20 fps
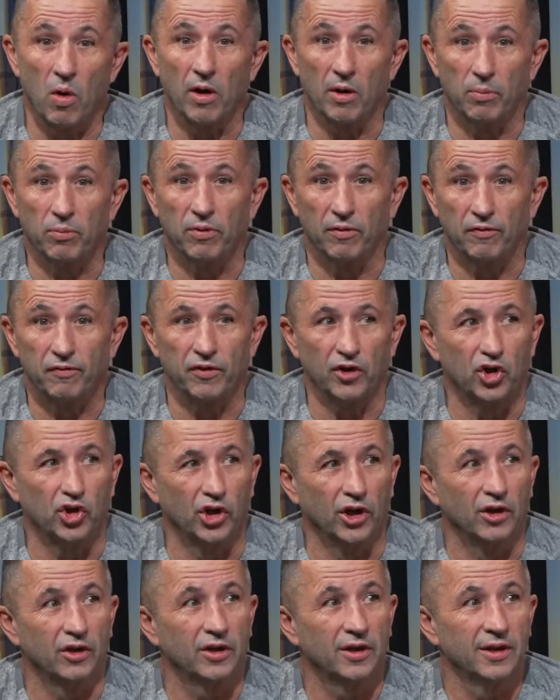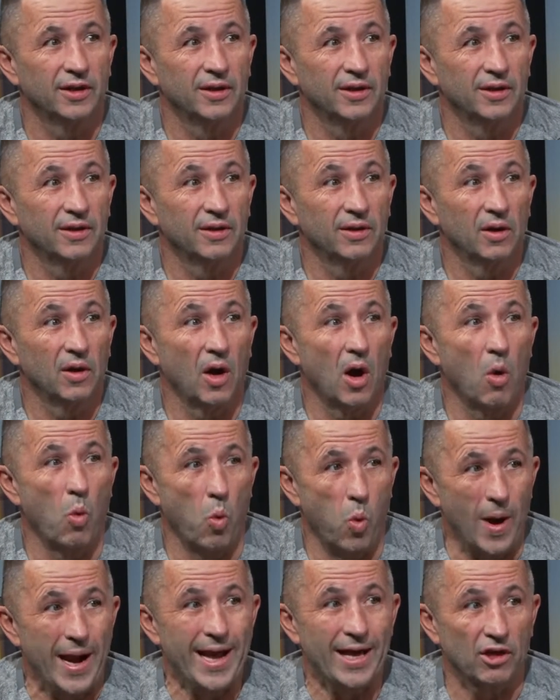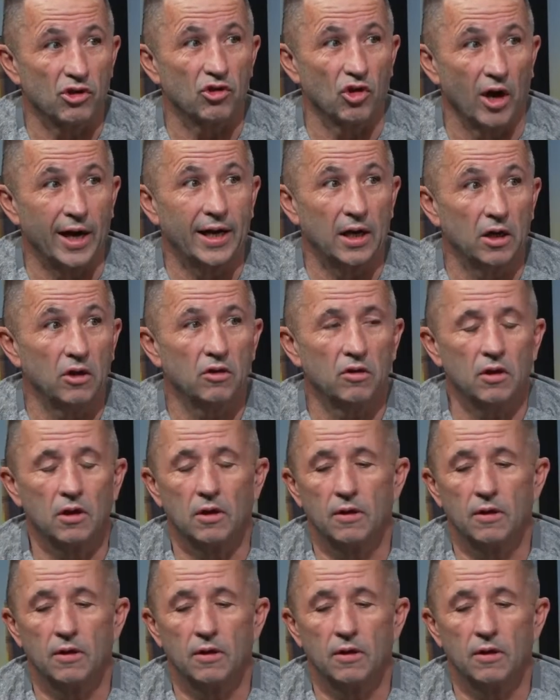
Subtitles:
a proficient, aware cyclist.